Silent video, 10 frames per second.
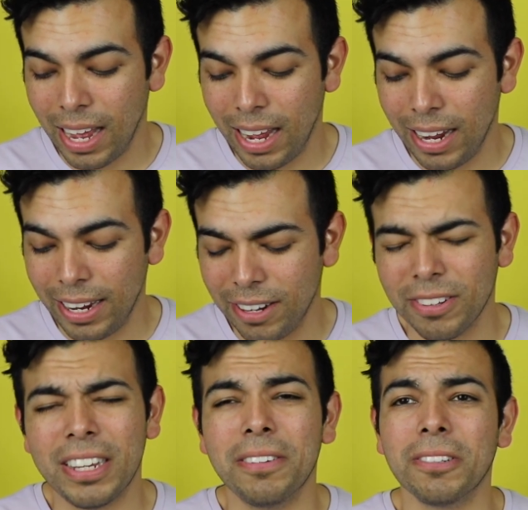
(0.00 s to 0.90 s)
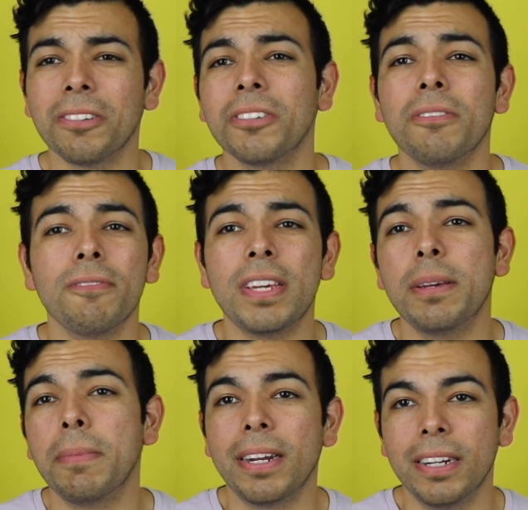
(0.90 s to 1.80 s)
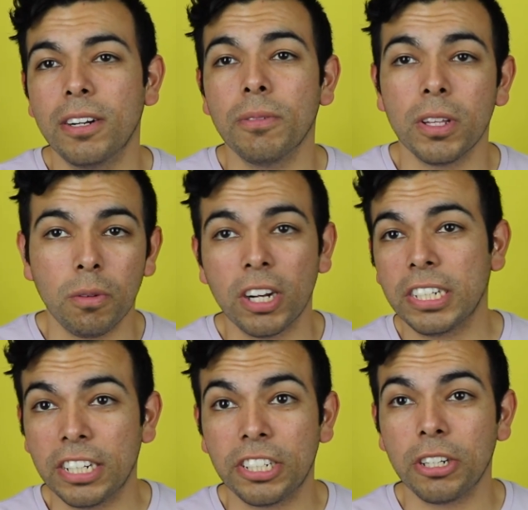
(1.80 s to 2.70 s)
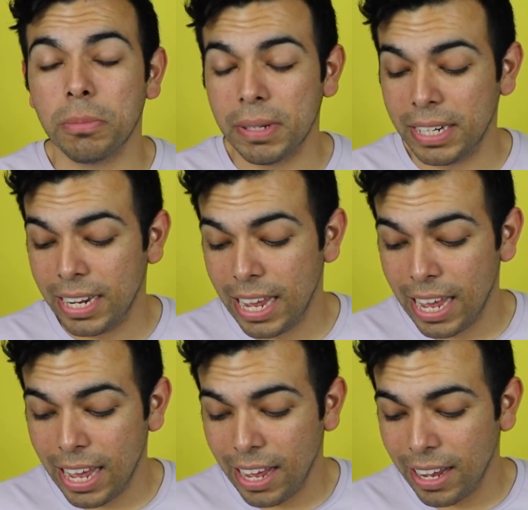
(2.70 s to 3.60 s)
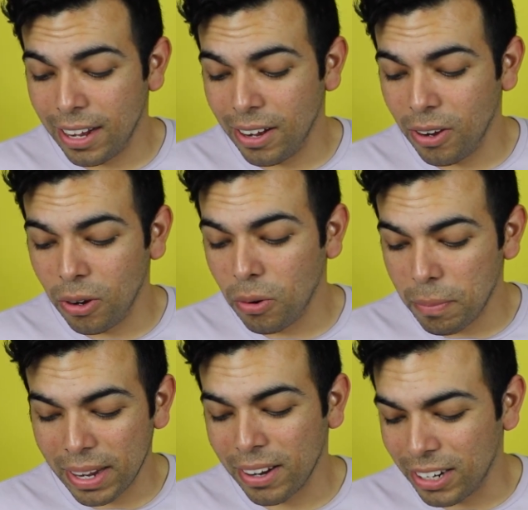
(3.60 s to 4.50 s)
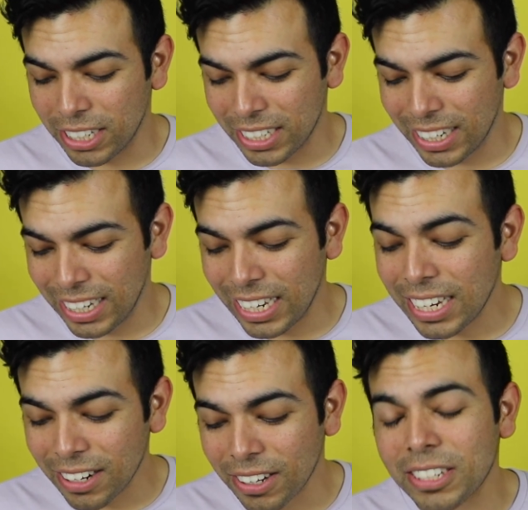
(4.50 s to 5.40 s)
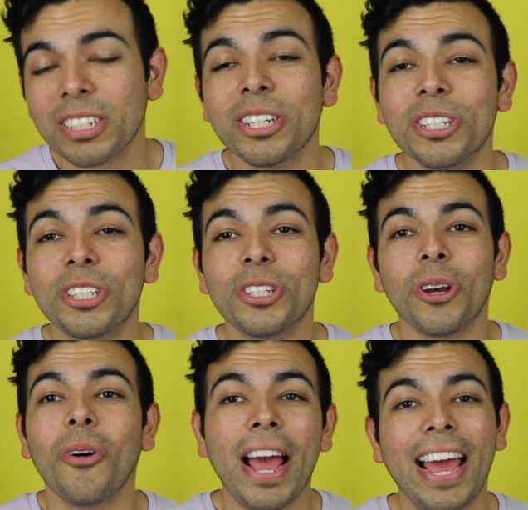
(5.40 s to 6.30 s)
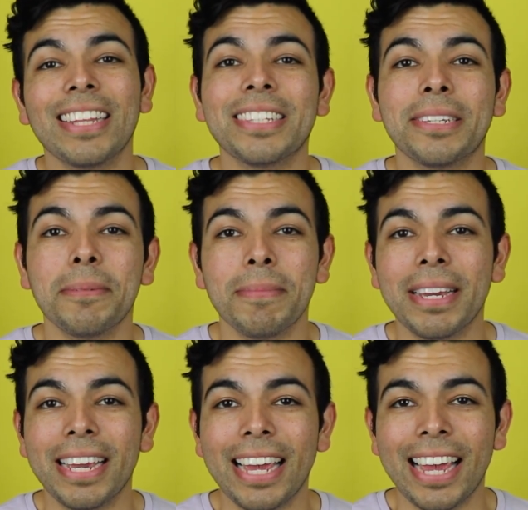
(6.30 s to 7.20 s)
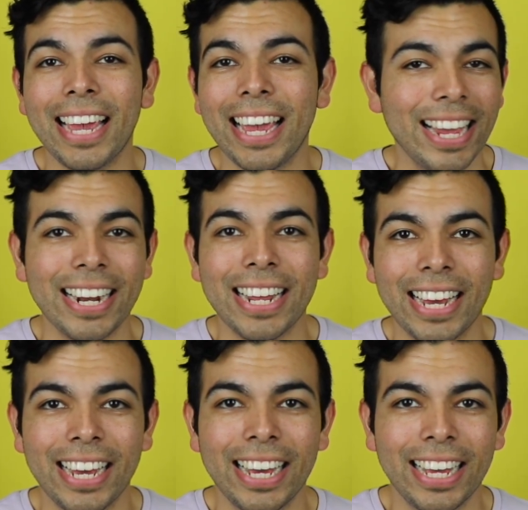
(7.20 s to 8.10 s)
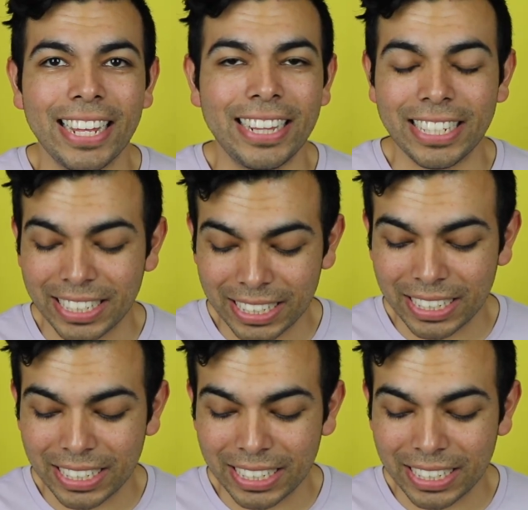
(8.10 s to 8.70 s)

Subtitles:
I know that he was also in Veep. I didn't really watch that show, but oh my gosh, he looks so handsome in this